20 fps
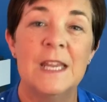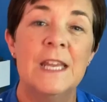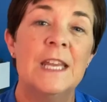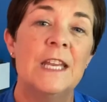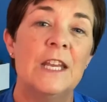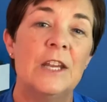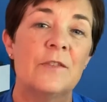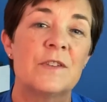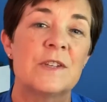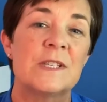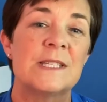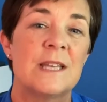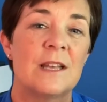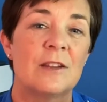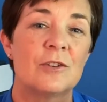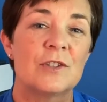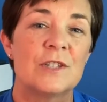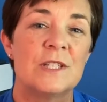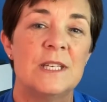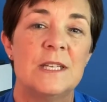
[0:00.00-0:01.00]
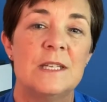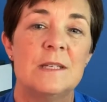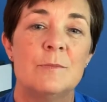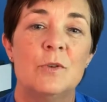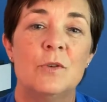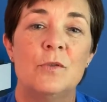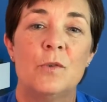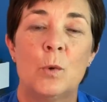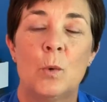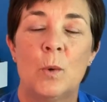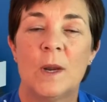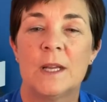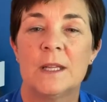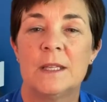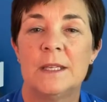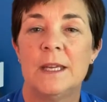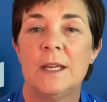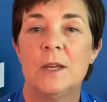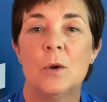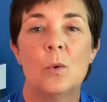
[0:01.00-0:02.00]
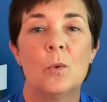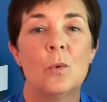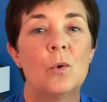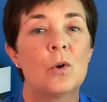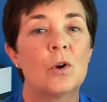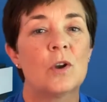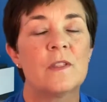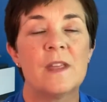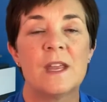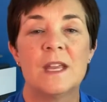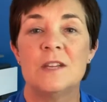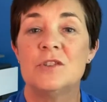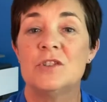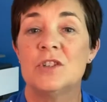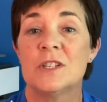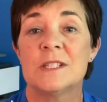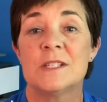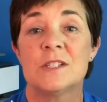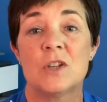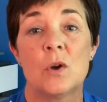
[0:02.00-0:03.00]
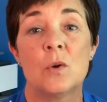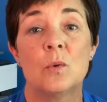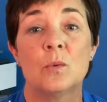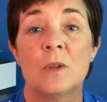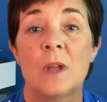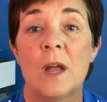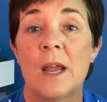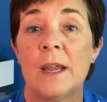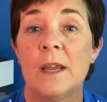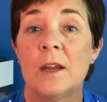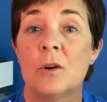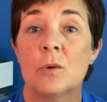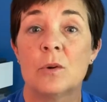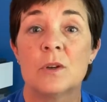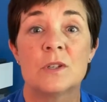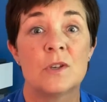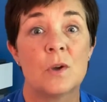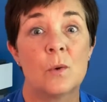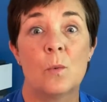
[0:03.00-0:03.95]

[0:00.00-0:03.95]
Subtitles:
If the sellers need to move quickly or they just don't like or don't